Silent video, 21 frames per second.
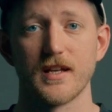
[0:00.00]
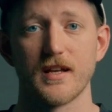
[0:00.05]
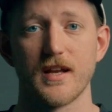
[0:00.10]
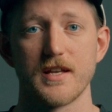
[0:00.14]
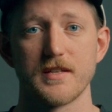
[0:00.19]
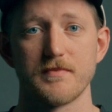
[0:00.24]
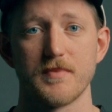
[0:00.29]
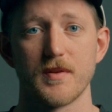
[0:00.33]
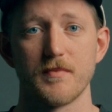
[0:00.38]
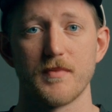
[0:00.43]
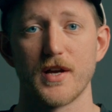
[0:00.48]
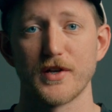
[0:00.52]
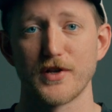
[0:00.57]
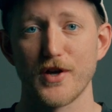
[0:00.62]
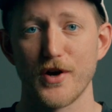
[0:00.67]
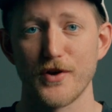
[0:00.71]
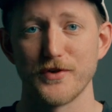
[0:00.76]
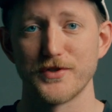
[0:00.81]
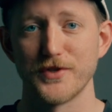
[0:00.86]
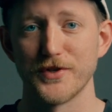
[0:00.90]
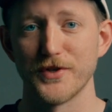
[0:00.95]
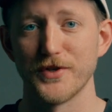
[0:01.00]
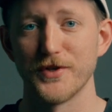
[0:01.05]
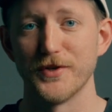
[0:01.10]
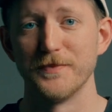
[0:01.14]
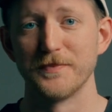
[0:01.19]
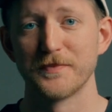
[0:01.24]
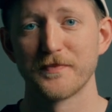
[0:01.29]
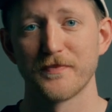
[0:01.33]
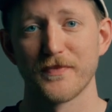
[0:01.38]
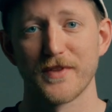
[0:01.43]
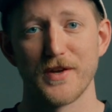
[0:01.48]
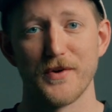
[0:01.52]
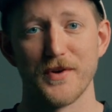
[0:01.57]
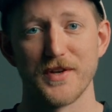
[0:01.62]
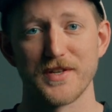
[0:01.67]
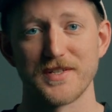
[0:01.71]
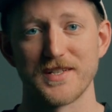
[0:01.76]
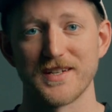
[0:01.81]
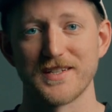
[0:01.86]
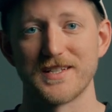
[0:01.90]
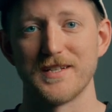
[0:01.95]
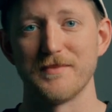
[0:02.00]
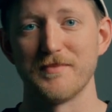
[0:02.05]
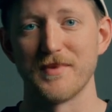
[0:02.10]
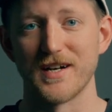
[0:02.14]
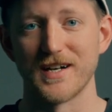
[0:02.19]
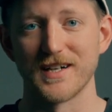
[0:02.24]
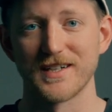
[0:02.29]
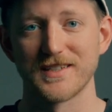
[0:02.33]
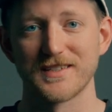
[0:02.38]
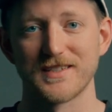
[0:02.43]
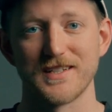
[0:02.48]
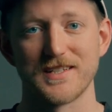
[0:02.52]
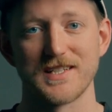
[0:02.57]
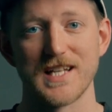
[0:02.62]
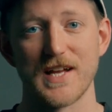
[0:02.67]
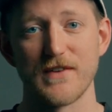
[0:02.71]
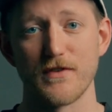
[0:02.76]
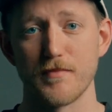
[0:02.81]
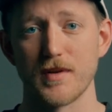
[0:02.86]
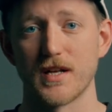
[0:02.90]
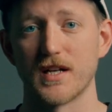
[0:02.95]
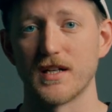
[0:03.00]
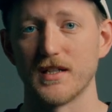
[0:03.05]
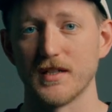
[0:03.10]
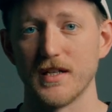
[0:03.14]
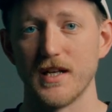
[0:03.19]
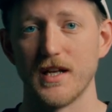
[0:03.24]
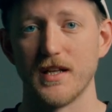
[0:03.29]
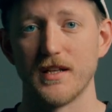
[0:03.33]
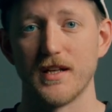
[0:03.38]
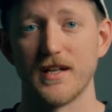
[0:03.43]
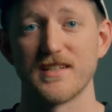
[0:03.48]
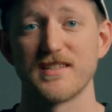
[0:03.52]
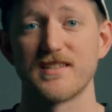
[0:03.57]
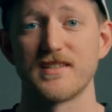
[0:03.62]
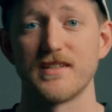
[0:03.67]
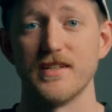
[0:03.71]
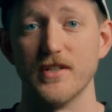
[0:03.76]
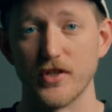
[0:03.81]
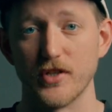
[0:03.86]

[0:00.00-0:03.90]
has been my go-to. It was 60 bucks, it's never been cleaned, and it's still